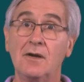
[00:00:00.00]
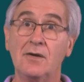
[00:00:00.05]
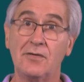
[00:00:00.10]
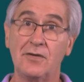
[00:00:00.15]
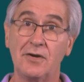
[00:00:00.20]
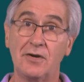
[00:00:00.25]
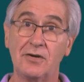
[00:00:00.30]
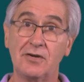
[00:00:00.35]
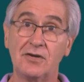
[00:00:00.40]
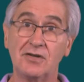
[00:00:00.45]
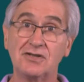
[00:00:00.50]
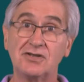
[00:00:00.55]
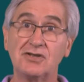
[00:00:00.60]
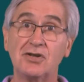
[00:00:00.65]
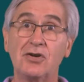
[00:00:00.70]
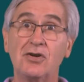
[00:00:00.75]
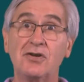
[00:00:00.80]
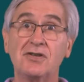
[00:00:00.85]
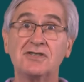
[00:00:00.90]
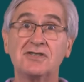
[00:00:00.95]
There are
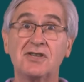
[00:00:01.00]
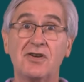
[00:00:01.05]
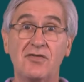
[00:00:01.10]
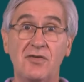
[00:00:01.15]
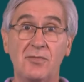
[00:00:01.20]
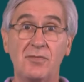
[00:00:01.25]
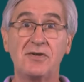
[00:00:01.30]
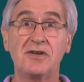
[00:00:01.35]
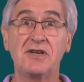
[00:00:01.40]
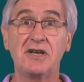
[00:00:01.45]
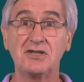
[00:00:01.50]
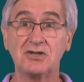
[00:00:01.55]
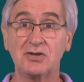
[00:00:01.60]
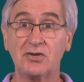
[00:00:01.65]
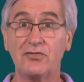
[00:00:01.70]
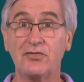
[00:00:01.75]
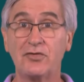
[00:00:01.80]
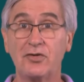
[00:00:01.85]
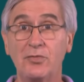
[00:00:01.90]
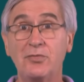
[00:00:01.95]
concerns of the
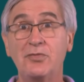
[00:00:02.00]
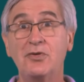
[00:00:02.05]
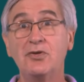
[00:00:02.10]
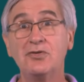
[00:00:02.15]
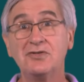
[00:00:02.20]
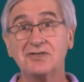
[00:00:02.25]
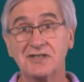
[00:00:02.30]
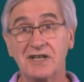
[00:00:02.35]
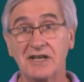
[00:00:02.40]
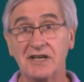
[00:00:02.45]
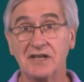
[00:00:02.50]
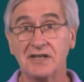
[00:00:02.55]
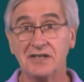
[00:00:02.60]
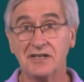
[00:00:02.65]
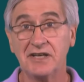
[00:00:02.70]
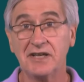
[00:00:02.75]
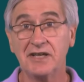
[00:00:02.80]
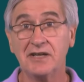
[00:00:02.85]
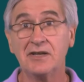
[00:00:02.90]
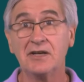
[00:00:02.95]
potential for abuse, and
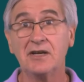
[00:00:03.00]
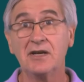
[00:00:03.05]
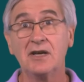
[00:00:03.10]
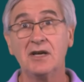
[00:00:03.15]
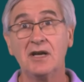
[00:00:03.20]
indeed,